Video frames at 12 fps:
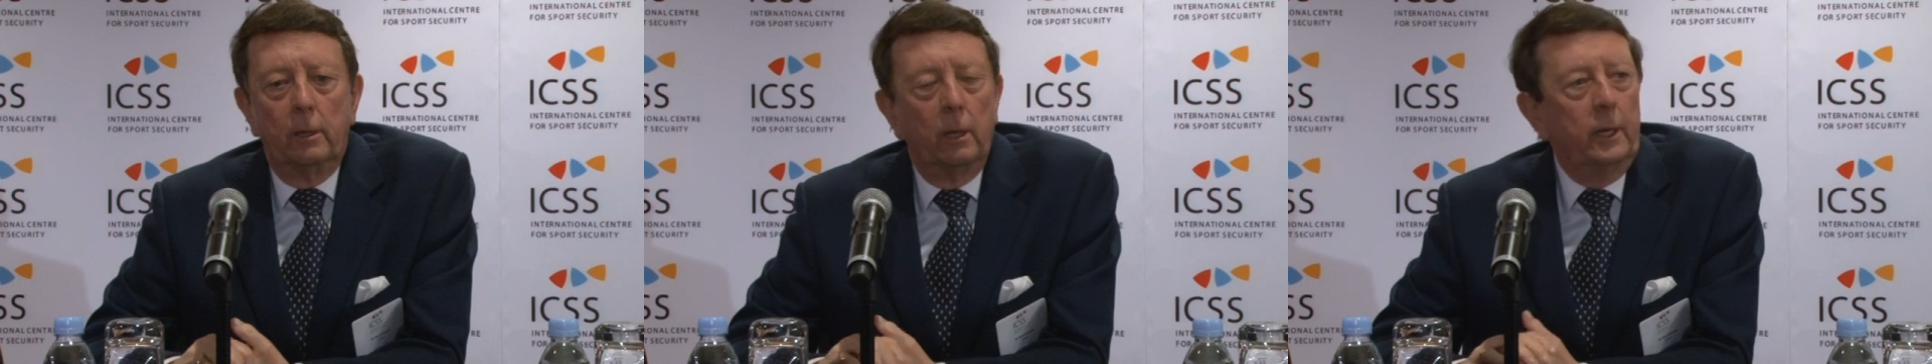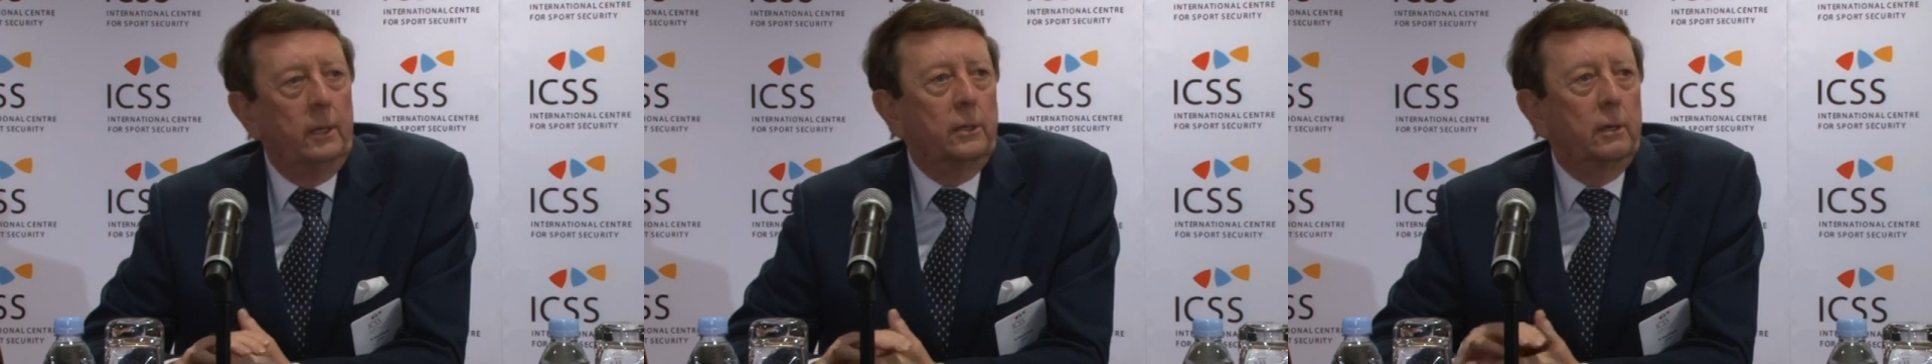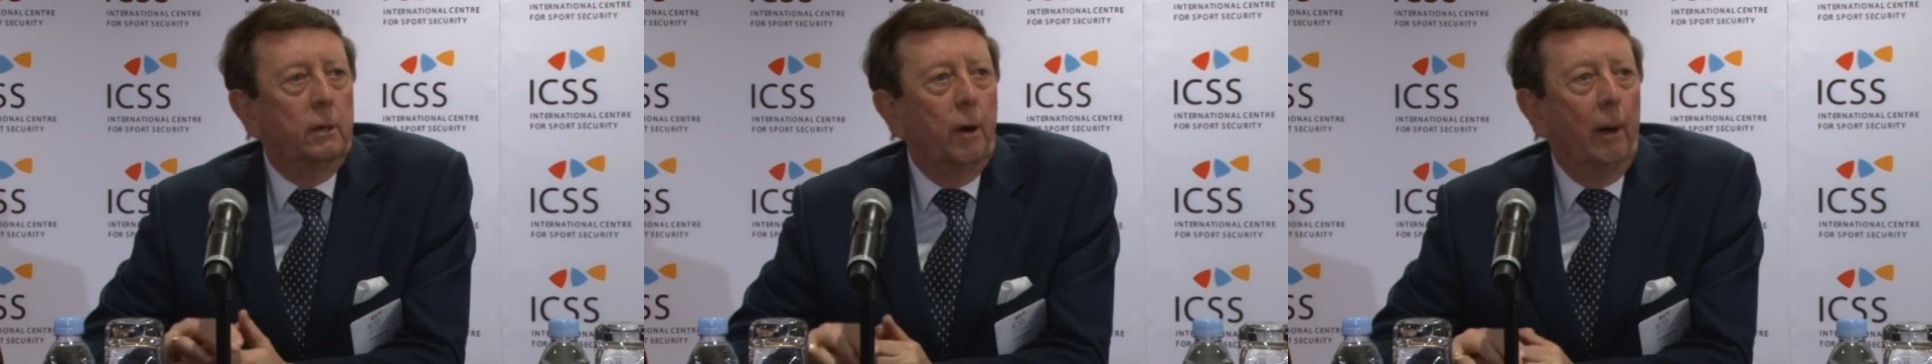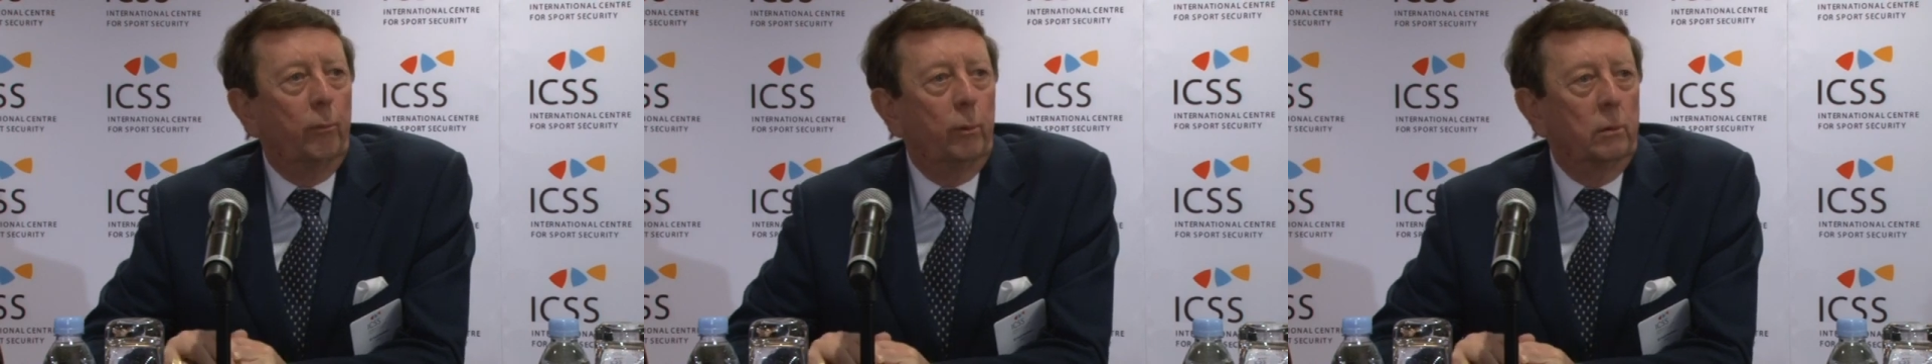laid the
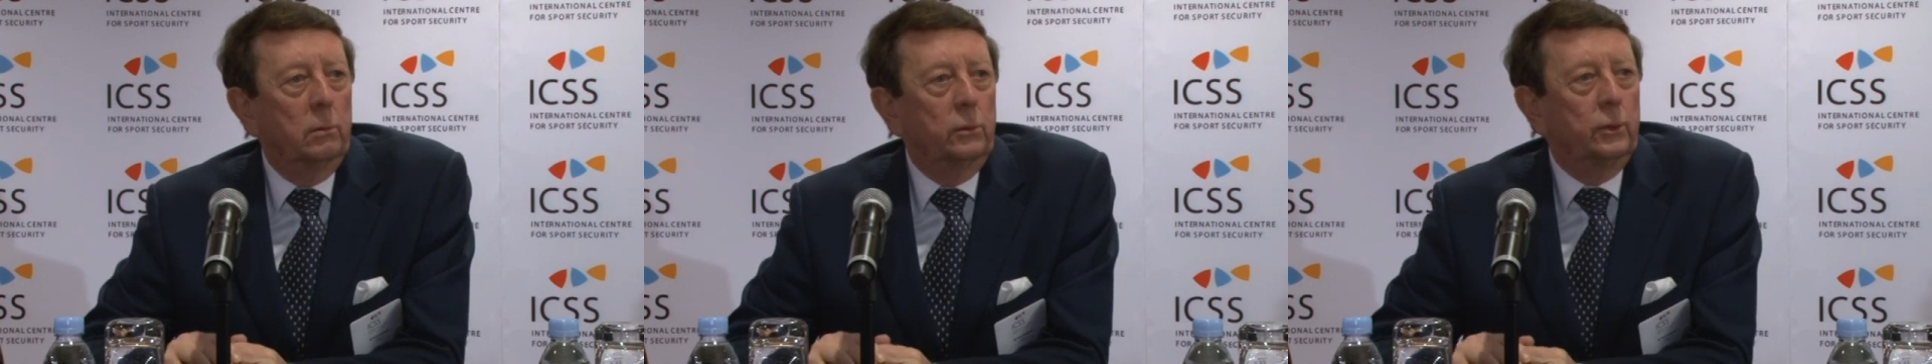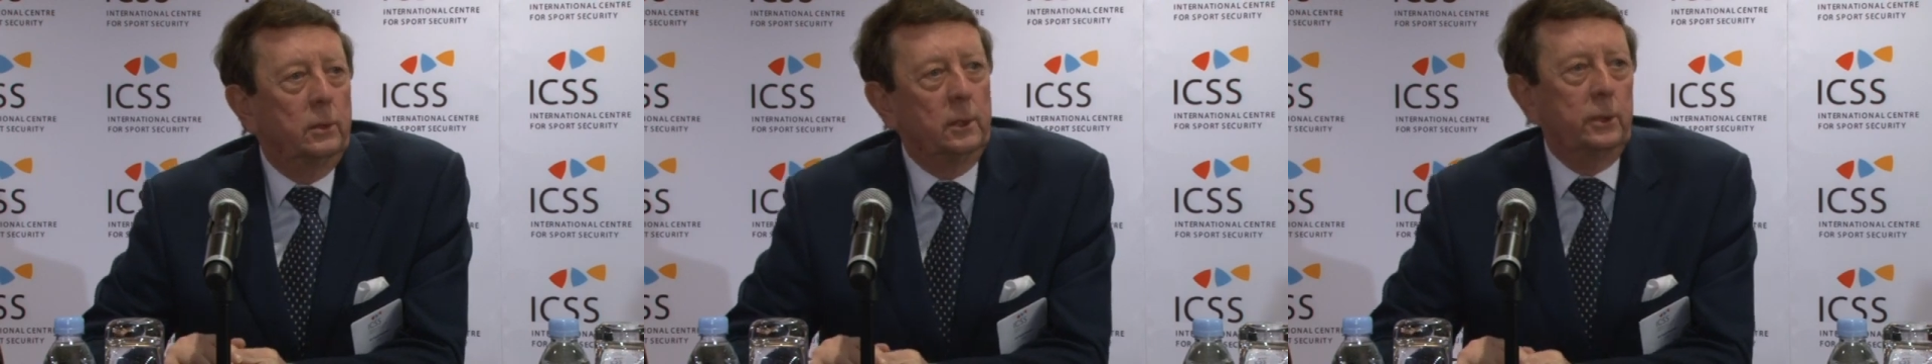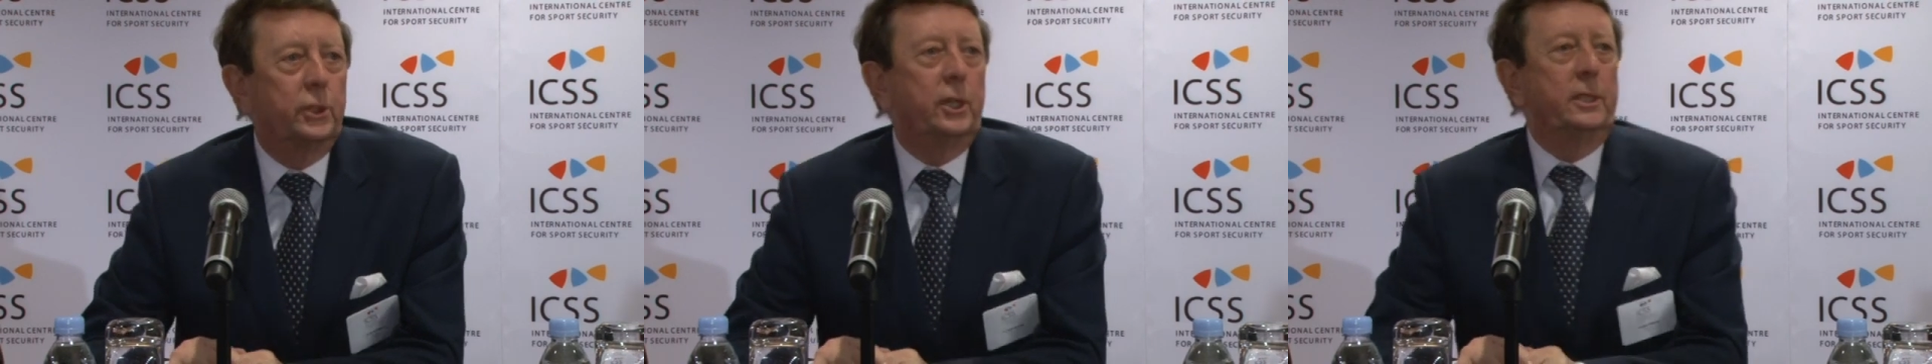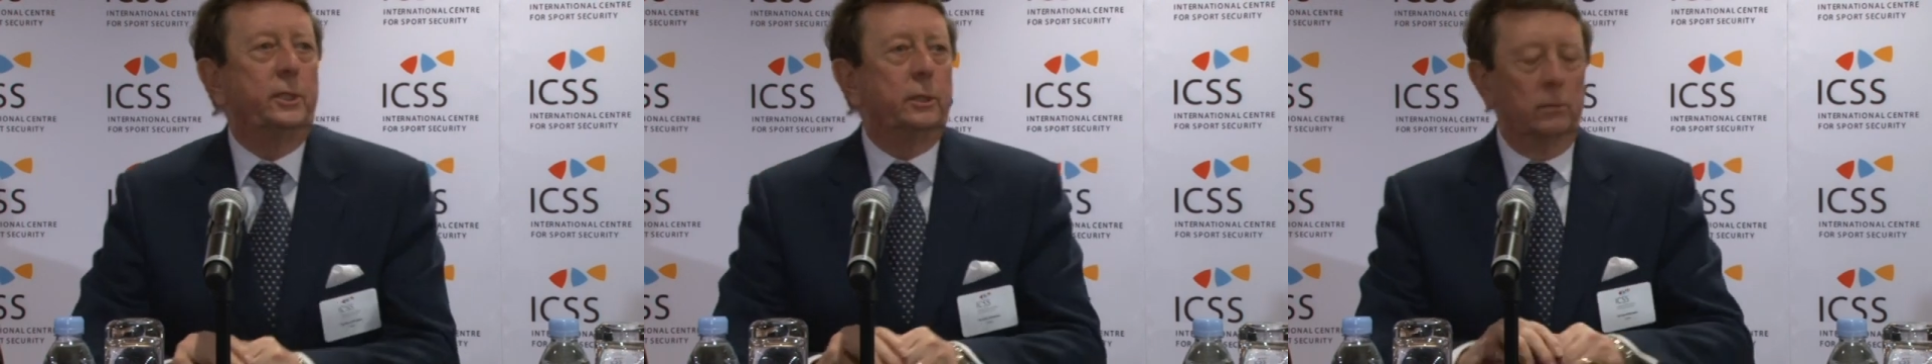ground rules and
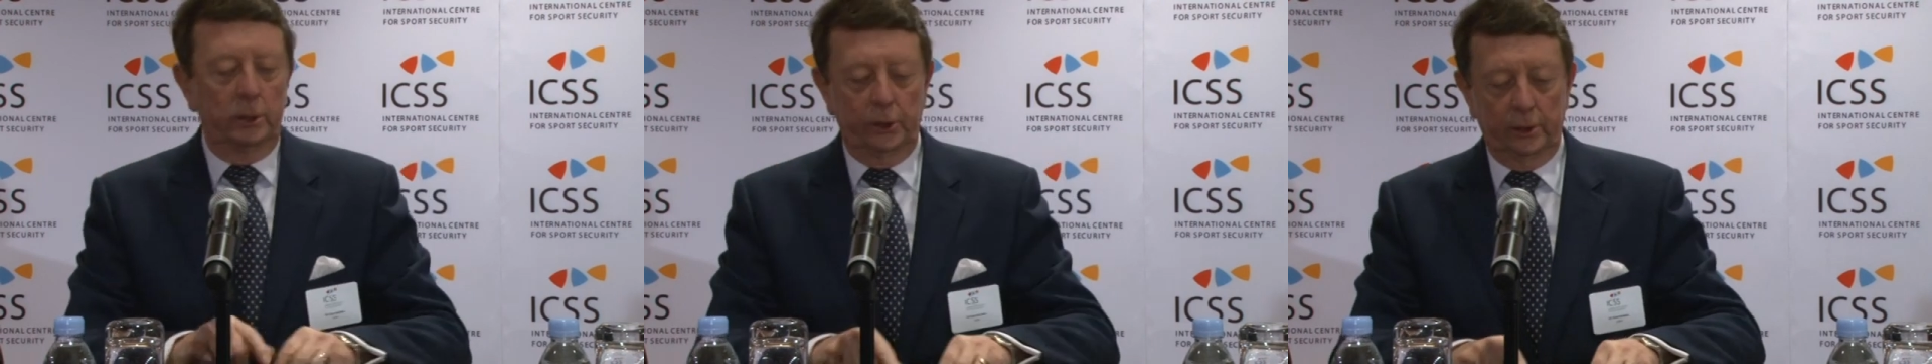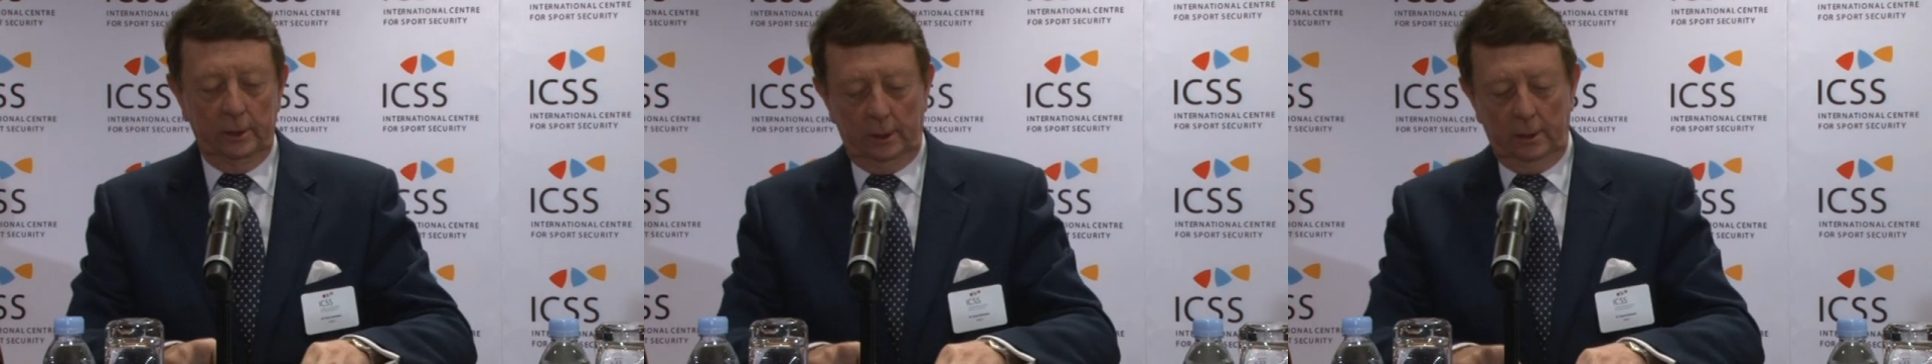said to us,